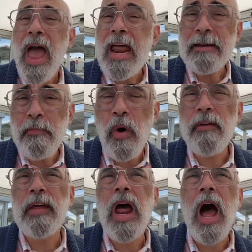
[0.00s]
any
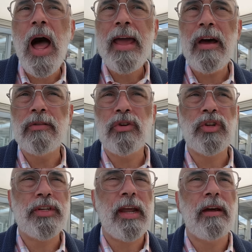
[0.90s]
more than I
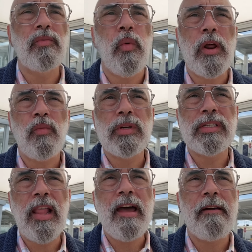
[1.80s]
understand what it
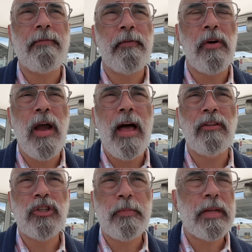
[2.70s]
was like for
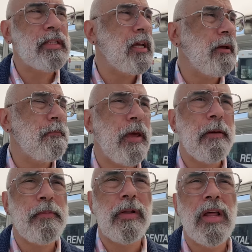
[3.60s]
LGBT
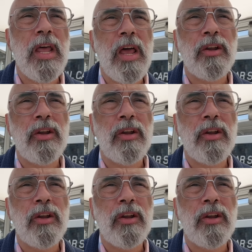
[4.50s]
people